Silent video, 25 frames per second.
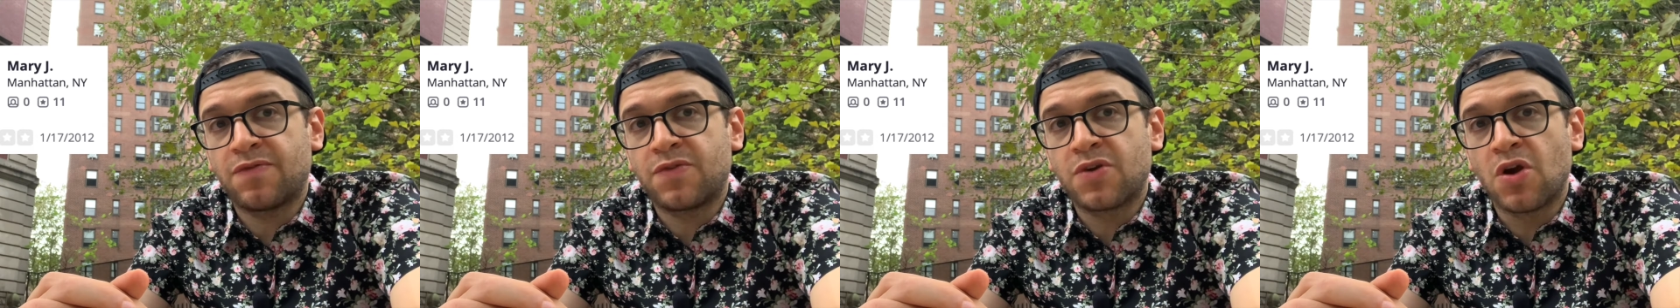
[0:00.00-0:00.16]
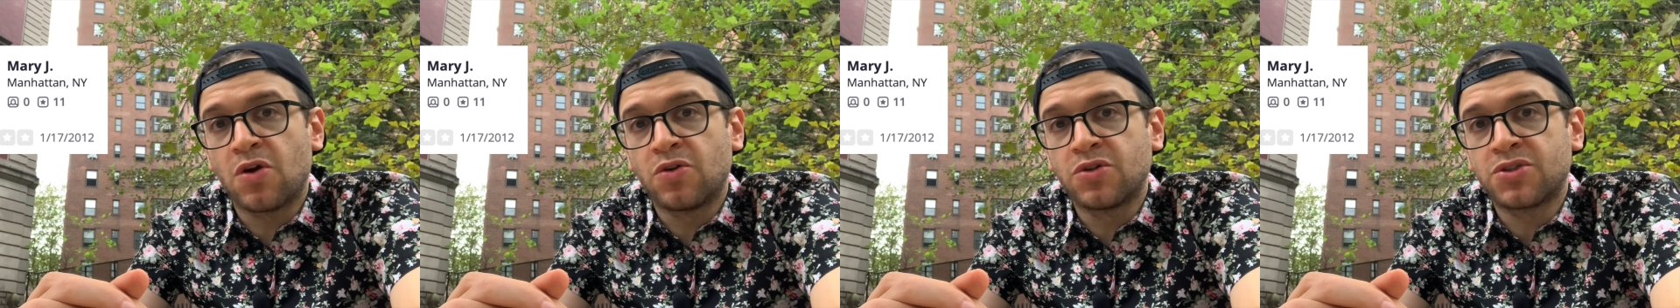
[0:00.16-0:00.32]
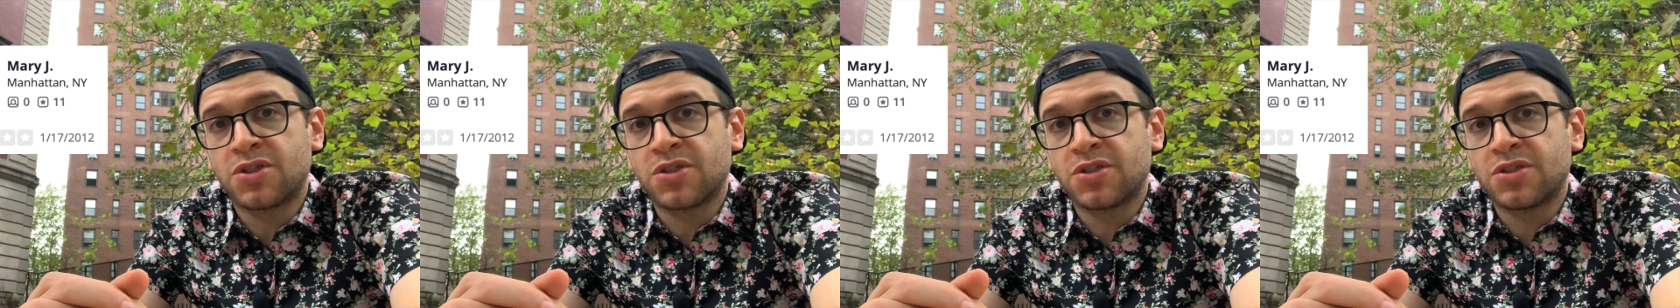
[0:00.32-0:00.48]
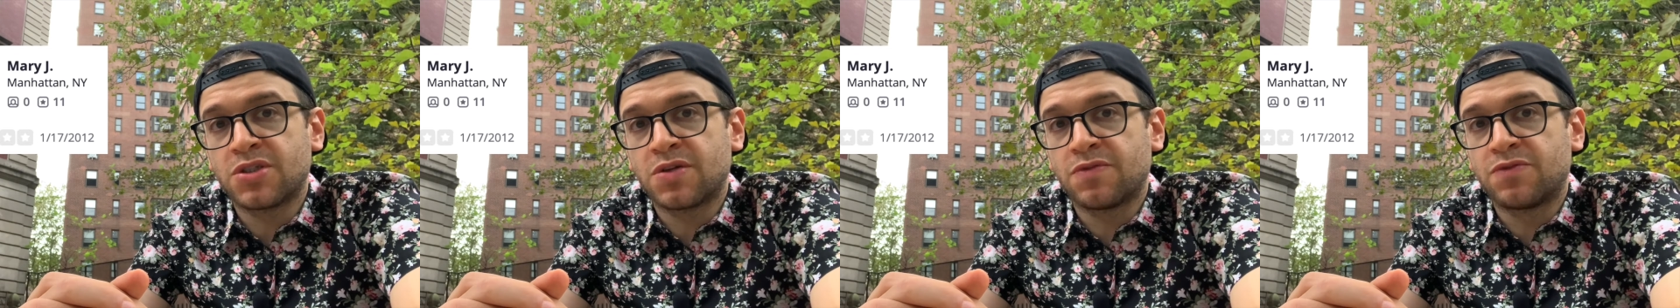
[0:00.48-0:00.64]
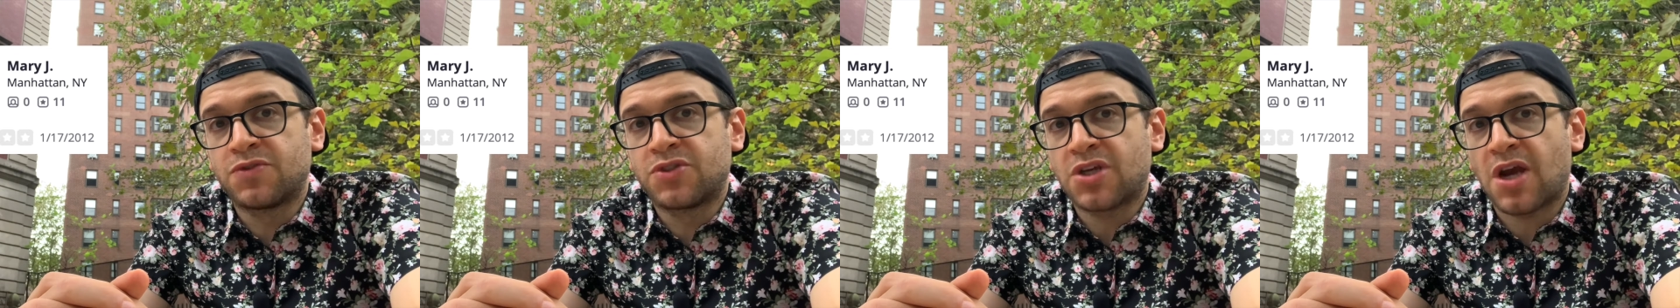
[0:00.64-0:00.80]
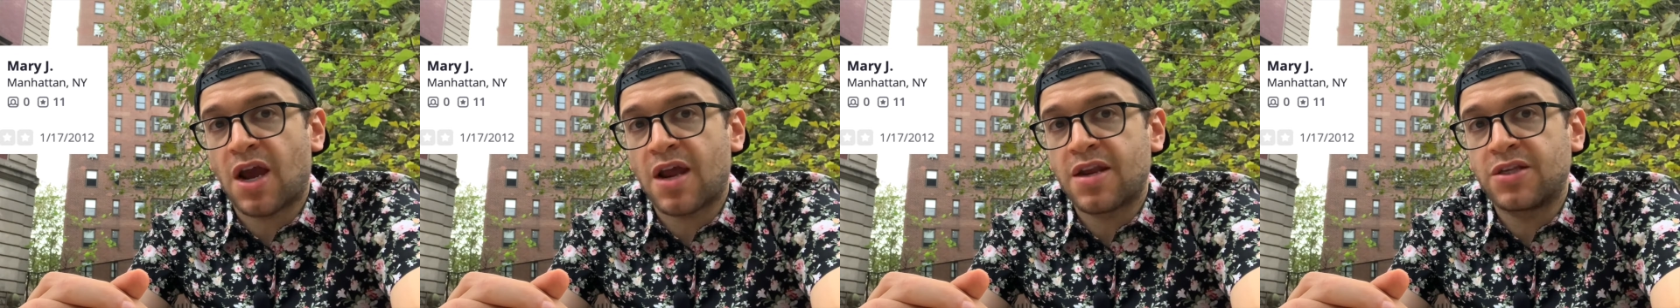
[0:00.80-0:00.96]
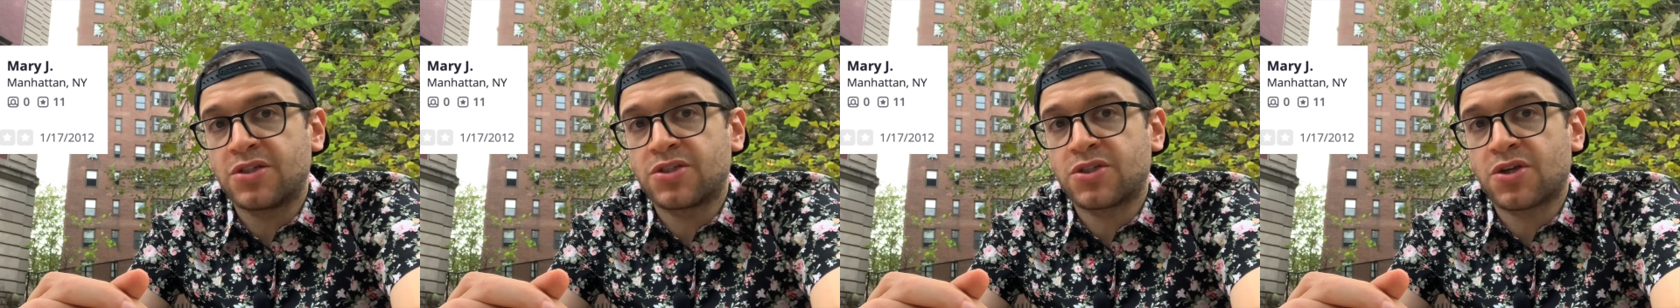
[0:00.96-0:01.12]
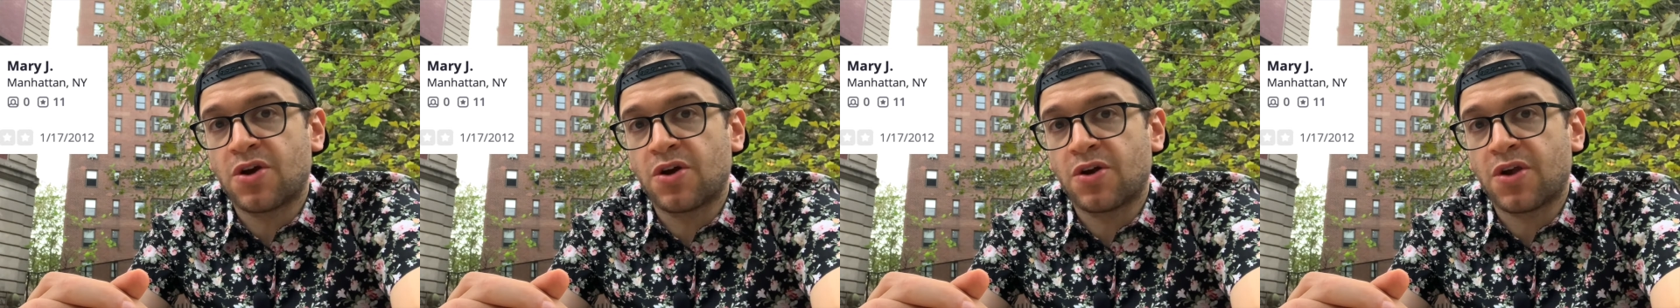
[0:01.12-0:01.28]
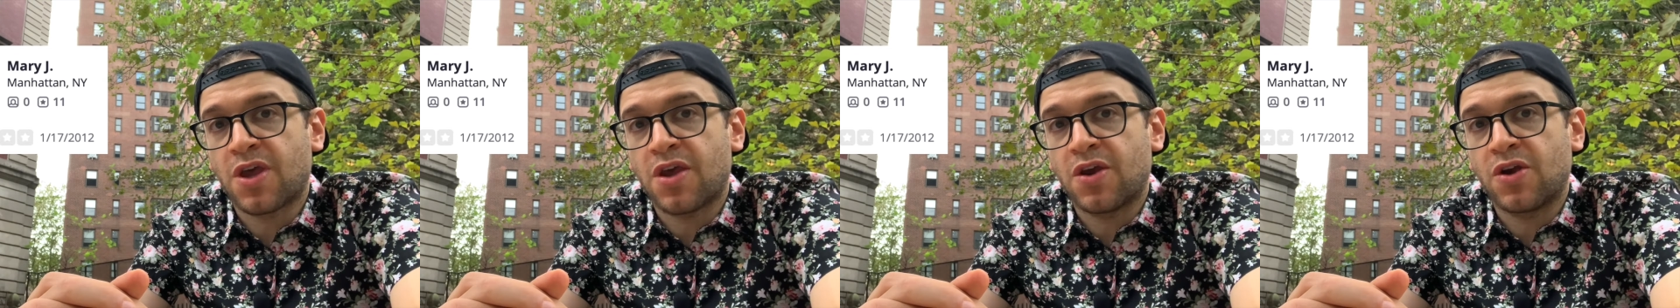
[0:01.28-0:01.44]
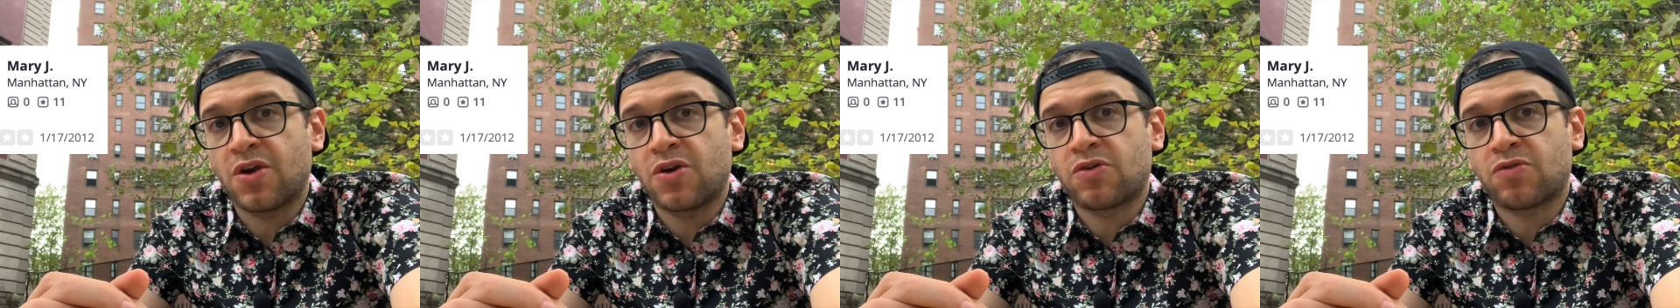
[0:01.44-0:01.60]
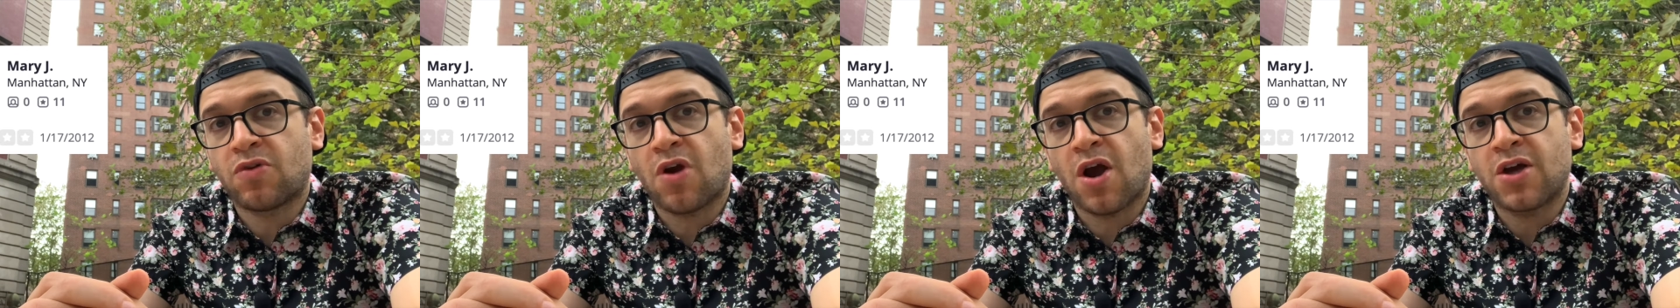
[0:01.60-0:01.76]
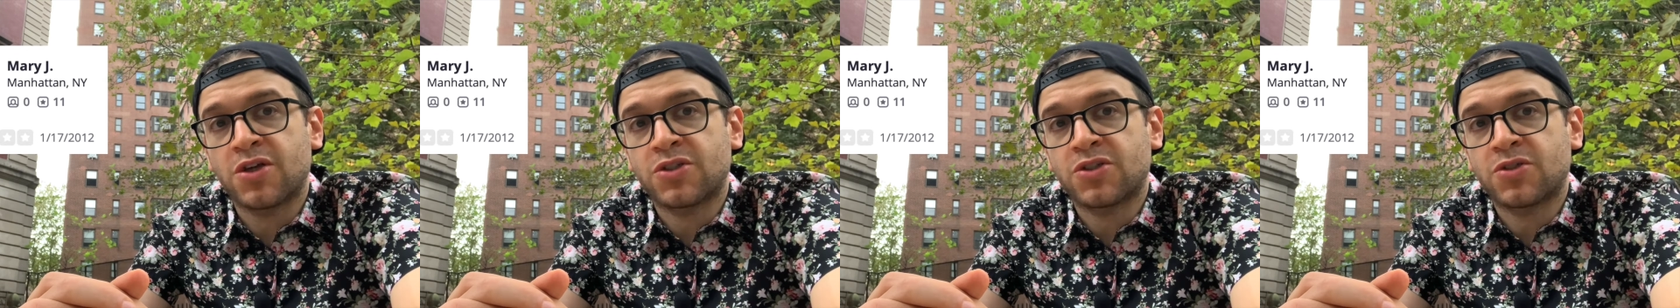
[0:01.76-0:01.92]
notions of Chinese cooking
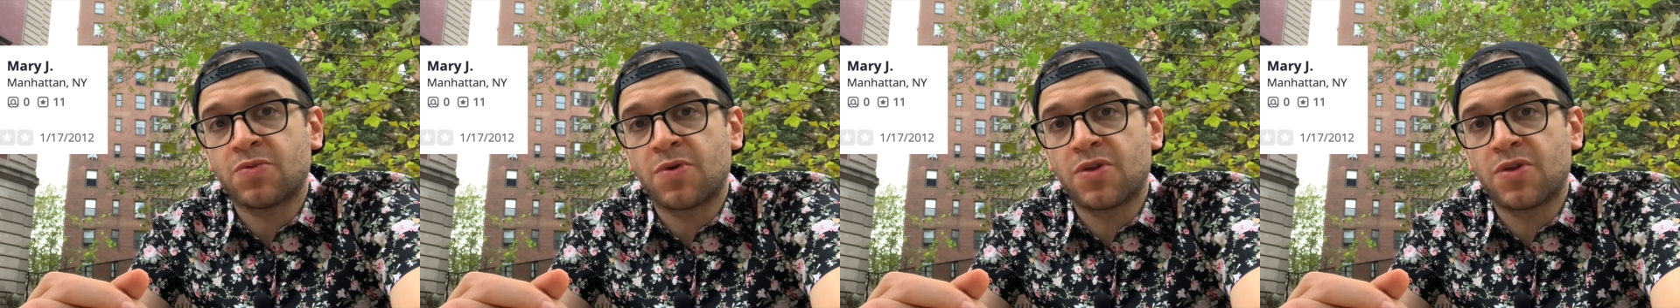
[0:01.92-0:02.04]
crossed